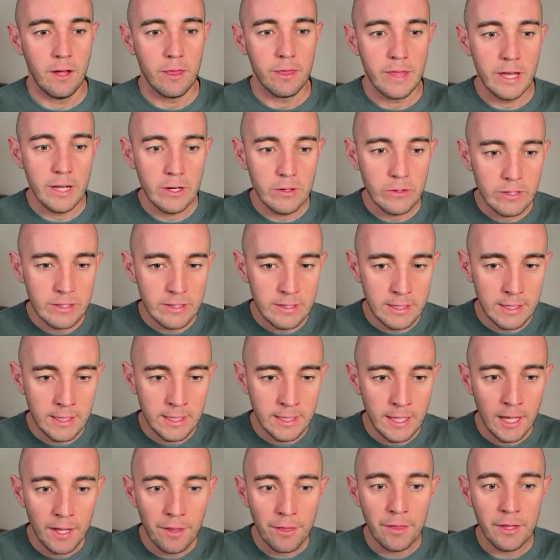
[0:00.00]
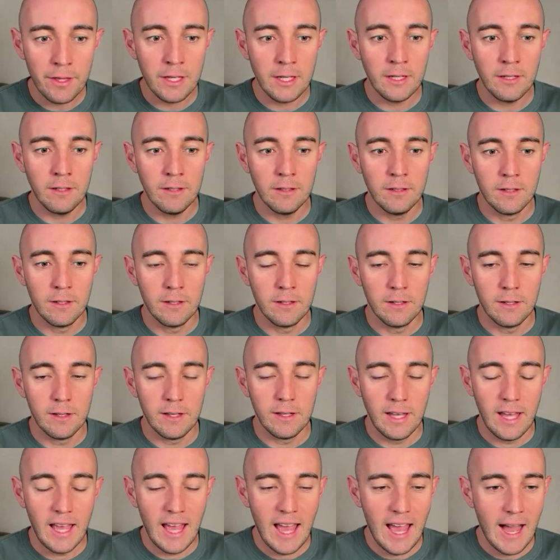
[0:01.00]
There is nothing
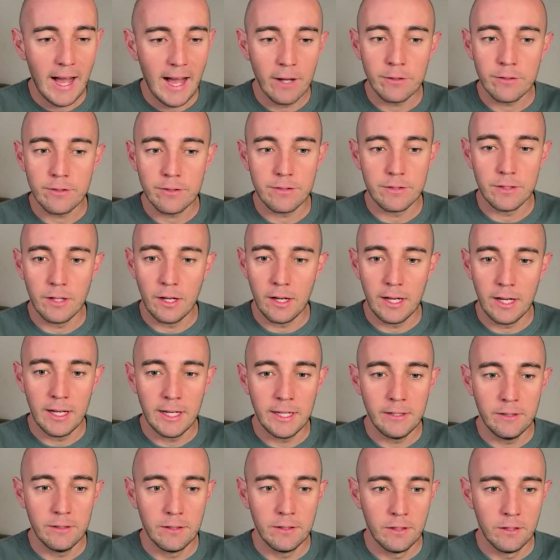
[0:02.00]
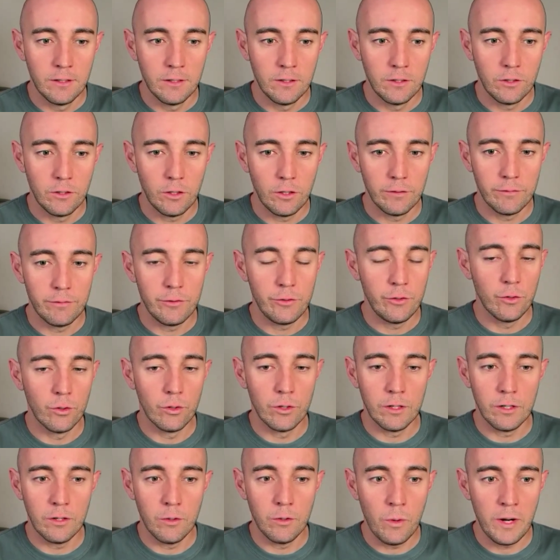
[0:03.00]
outside of
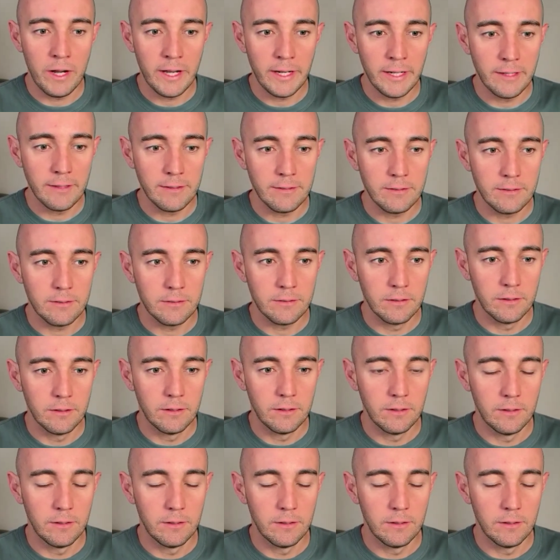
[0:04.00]
your awareness.